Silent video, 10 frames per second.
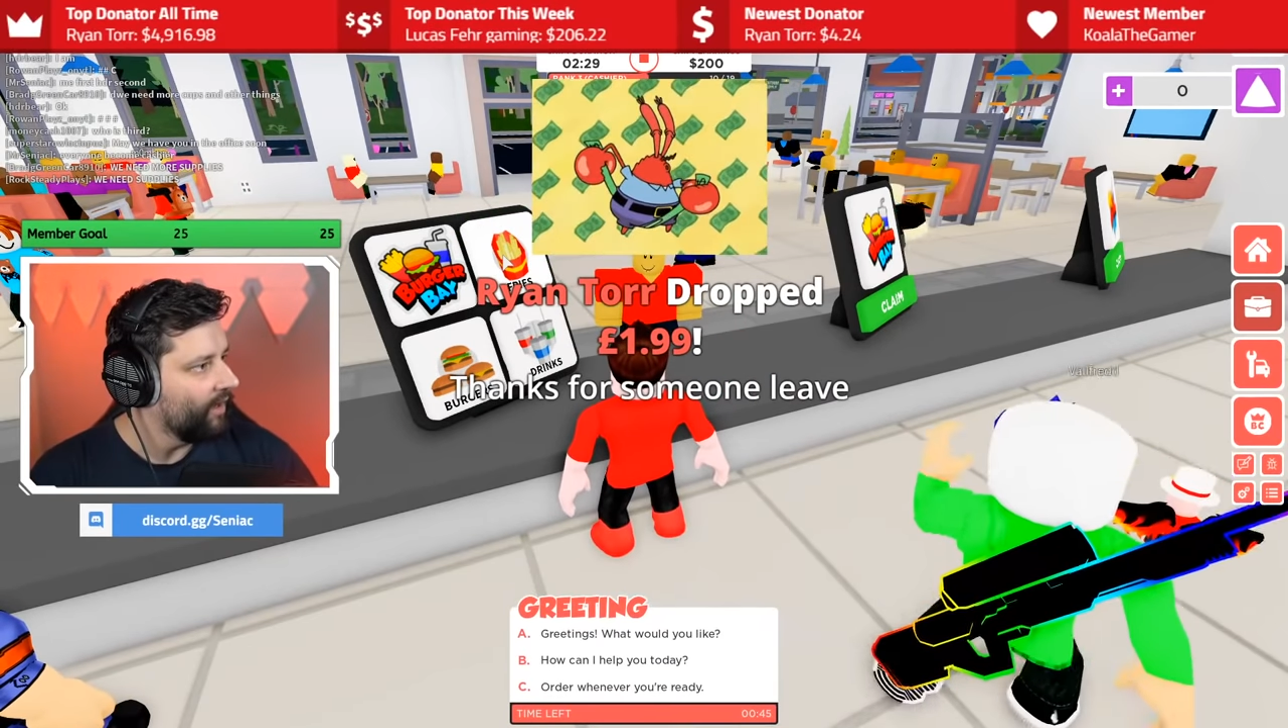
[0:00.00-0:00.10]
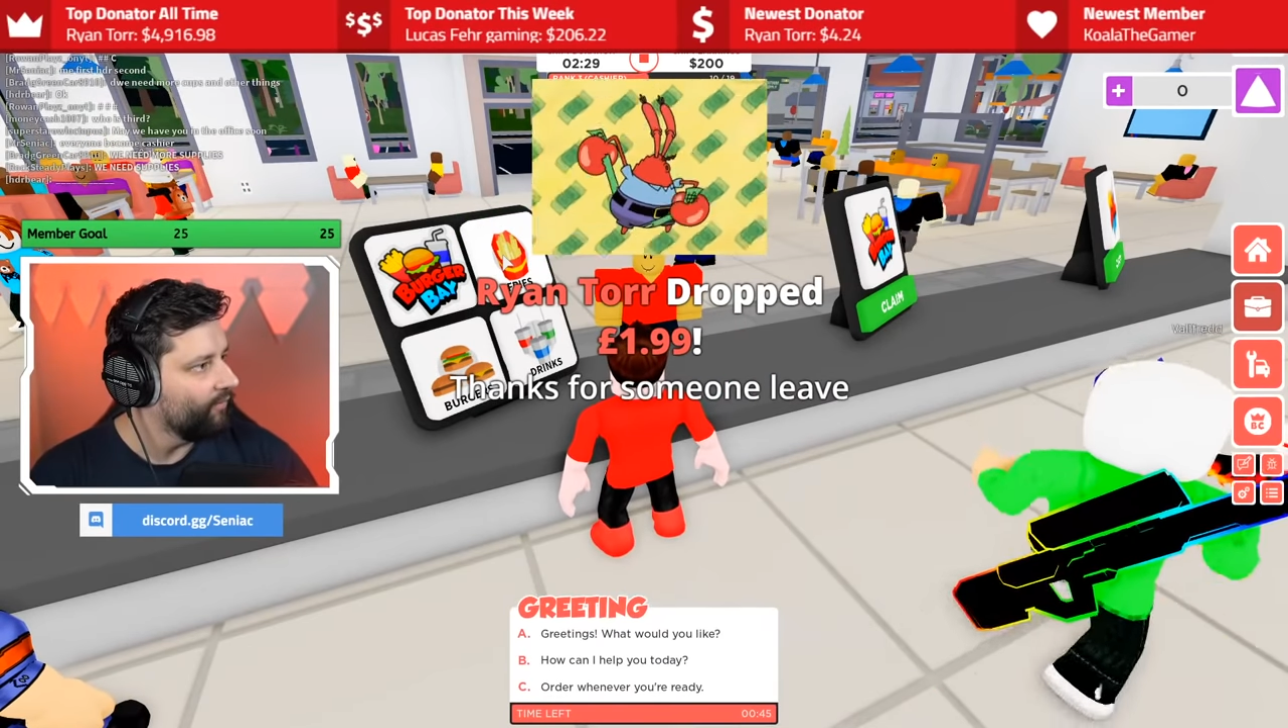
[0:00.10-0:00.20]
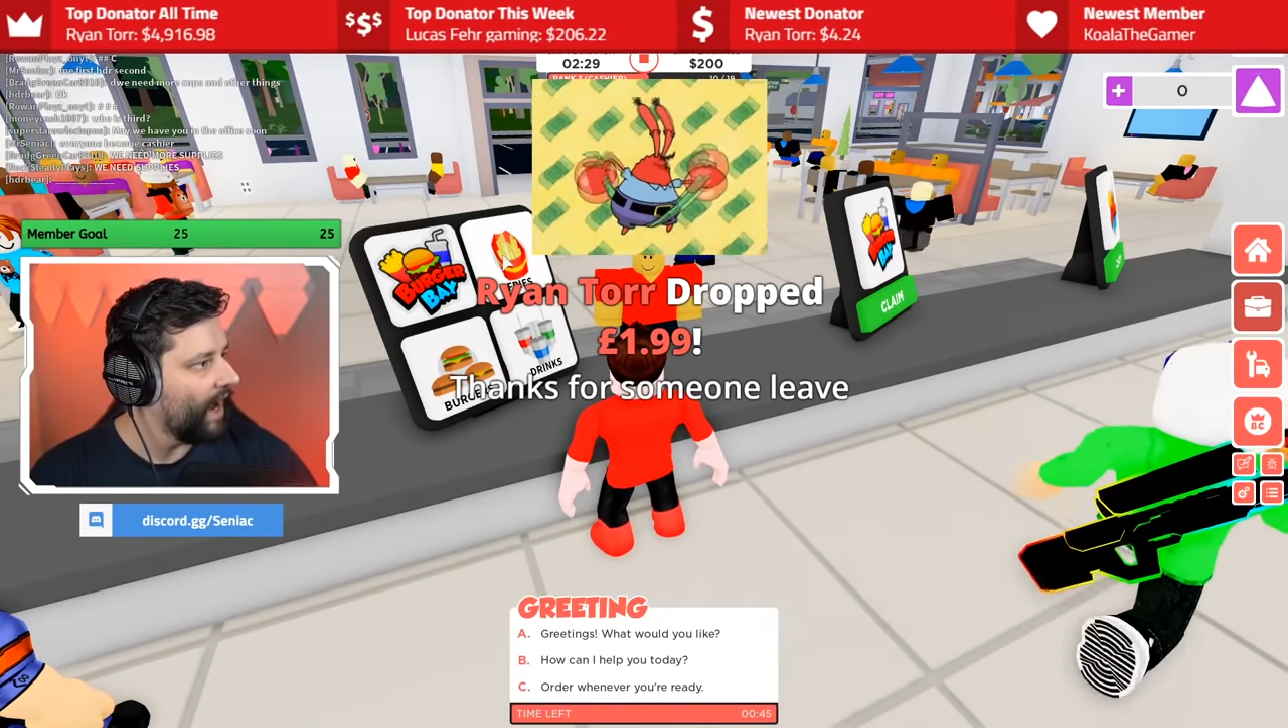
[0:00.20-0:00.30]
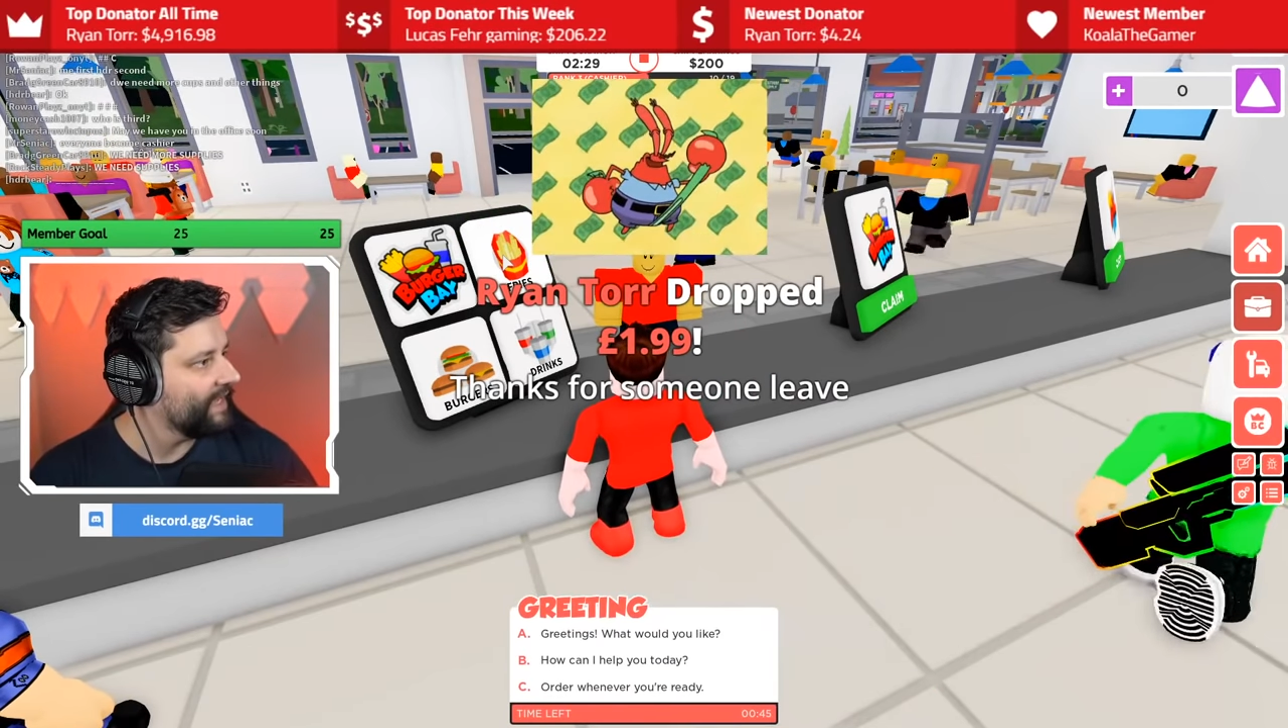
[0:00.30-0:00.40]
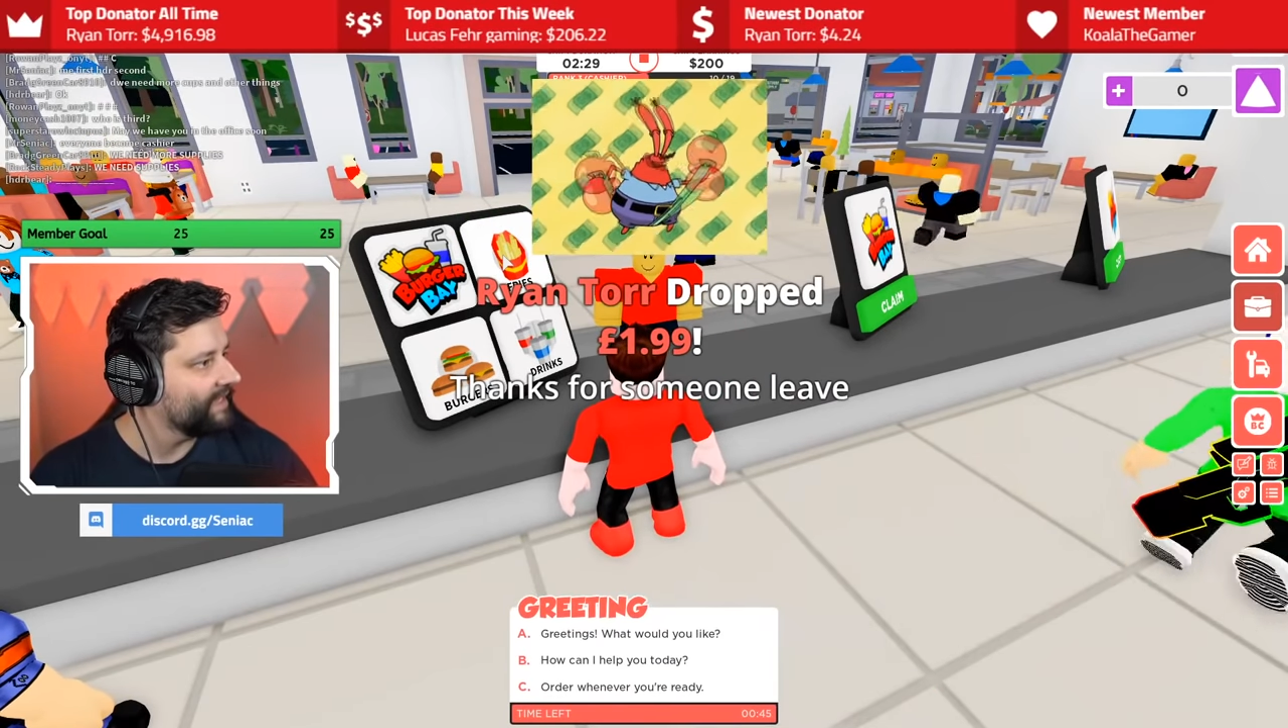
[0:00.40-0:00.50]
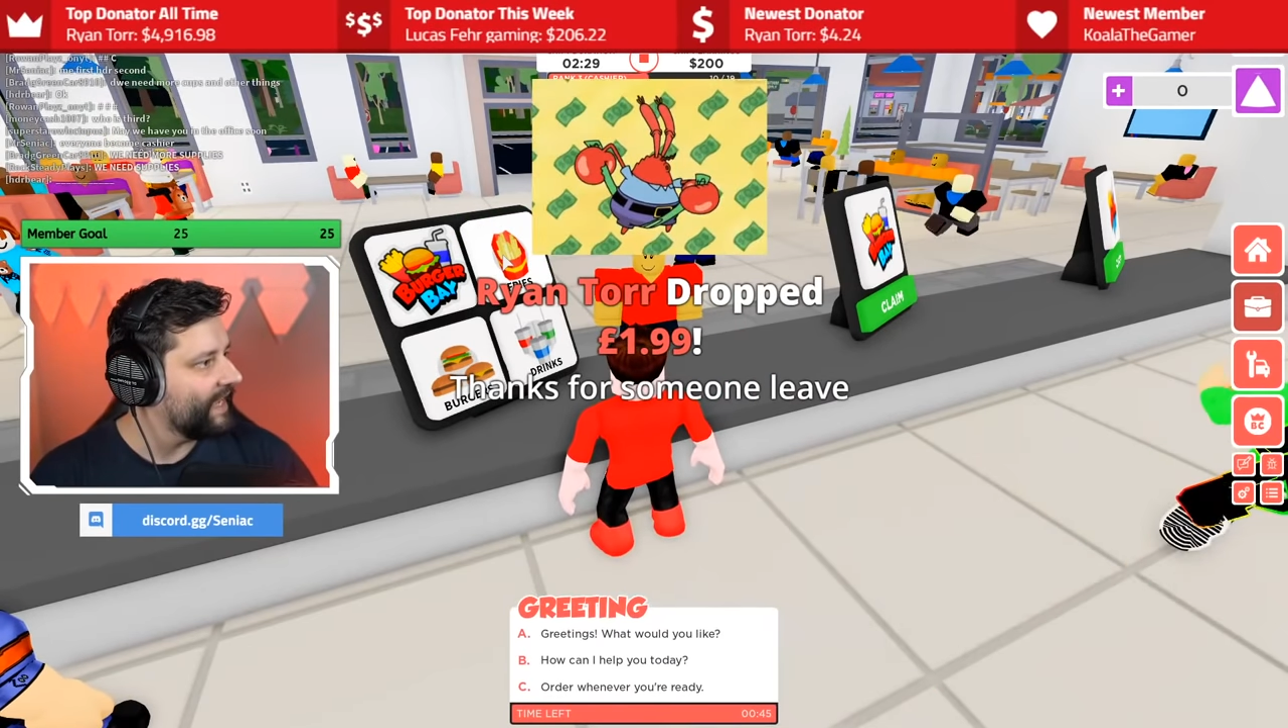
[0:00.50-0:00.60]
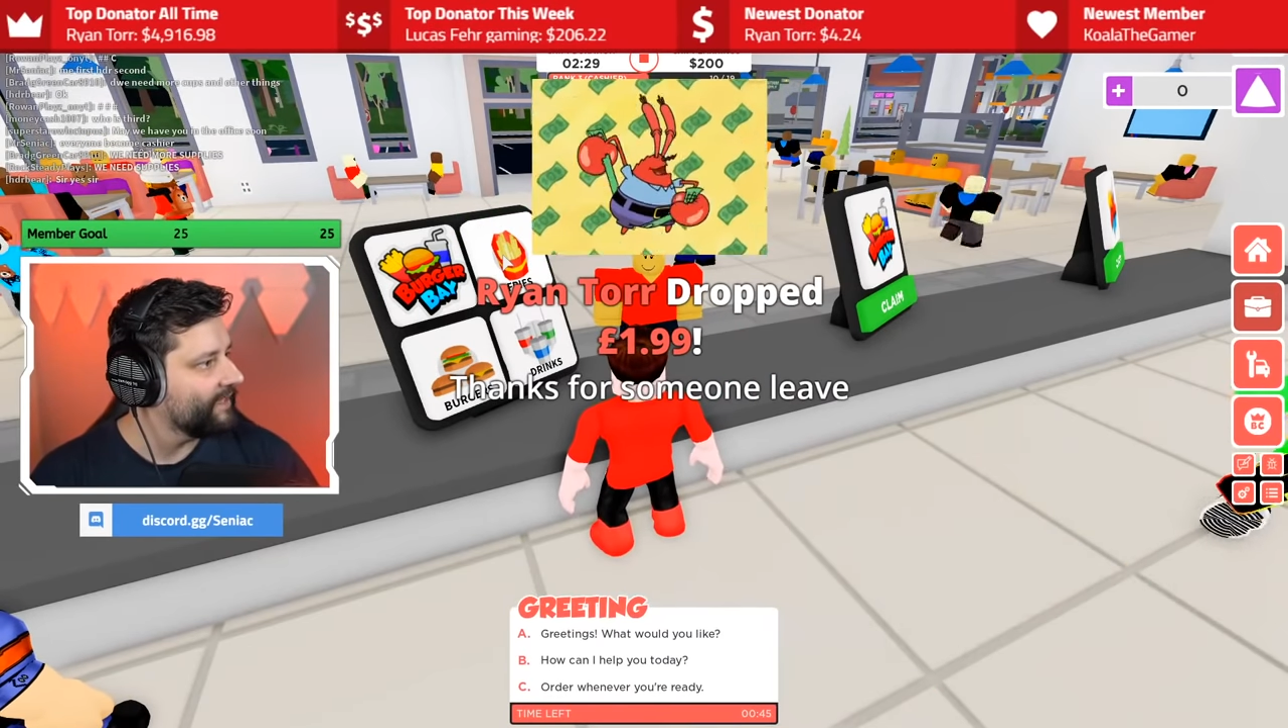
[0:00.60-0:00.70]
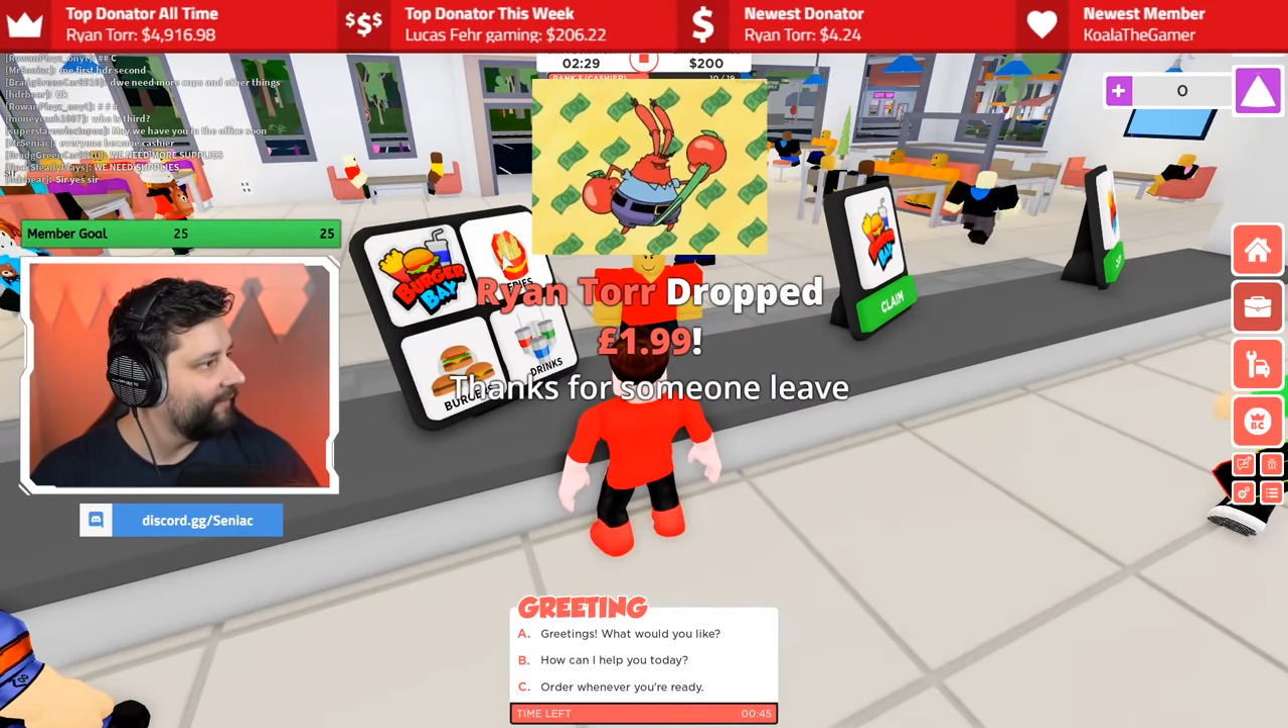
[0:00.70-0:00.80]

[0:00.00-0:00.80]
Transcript: Ryan says,